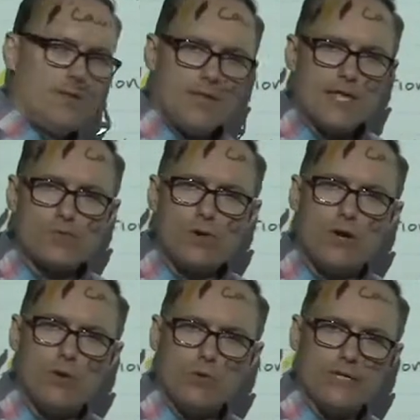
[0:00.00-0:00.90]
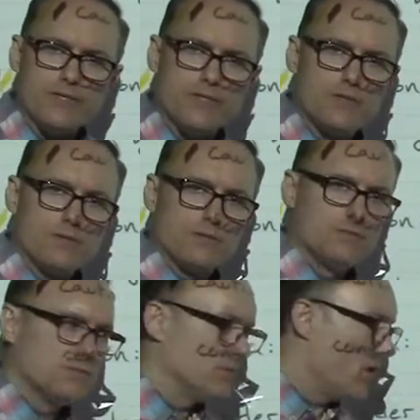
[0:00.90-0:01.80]
That's where our hole is.
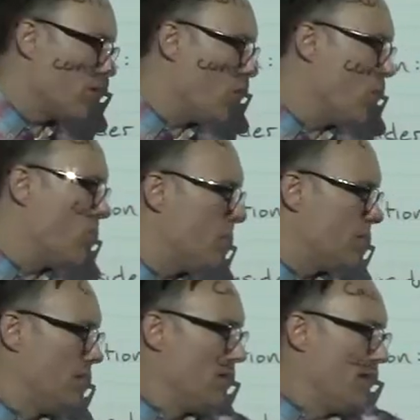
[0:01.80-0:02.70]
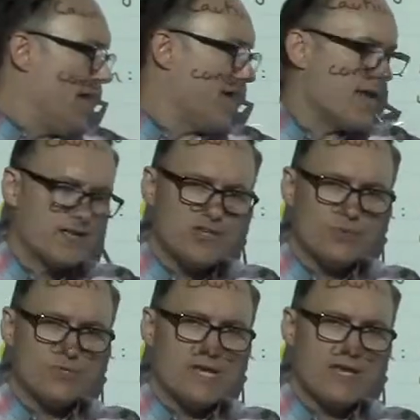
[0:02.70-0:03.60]
Our hole at x
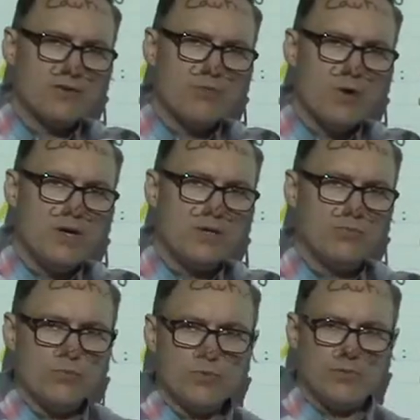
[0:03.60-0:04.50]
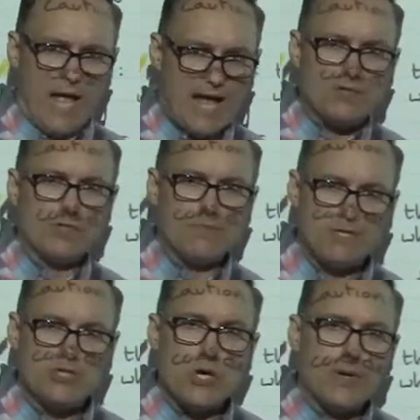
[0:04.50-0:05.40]
equals -1 would actually be
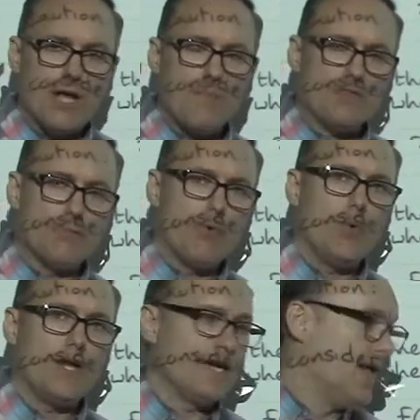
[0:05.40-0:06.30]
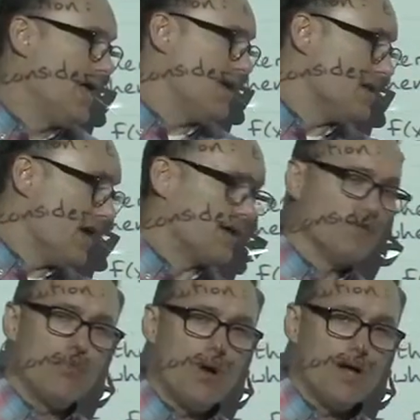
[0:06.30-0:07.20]
showing up at the point
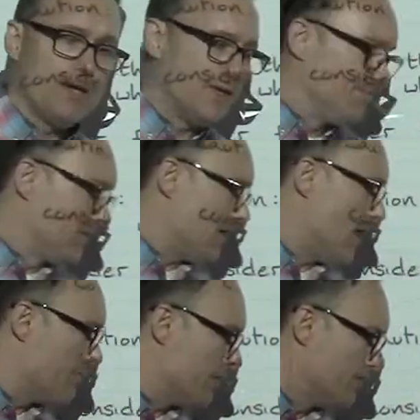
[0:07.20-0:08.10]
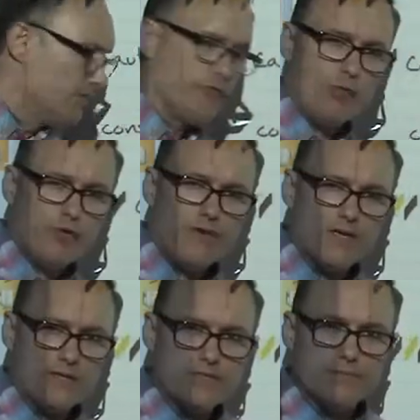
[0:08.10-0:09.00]
-1, comma,
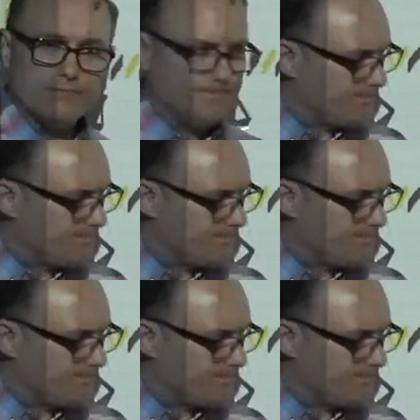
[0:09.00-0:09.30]
4/5.